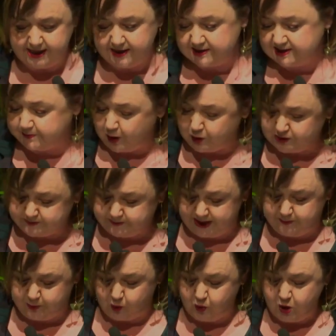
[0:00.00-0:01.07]

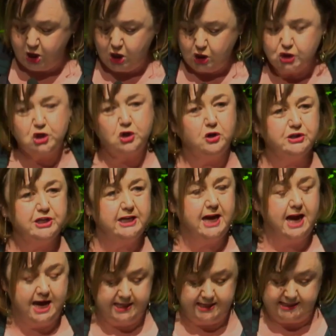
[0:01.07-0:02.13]
spokespeople trotting
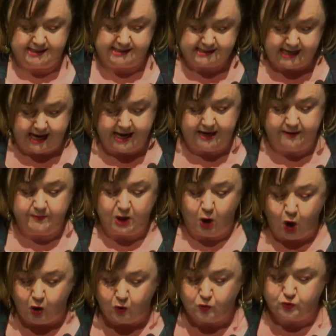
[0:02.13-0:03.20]
out the same
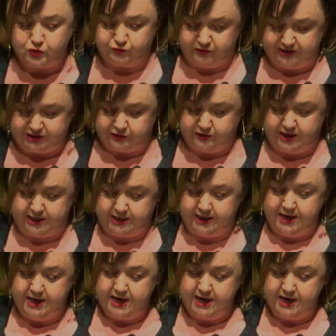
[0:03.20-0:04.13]
old rhetoric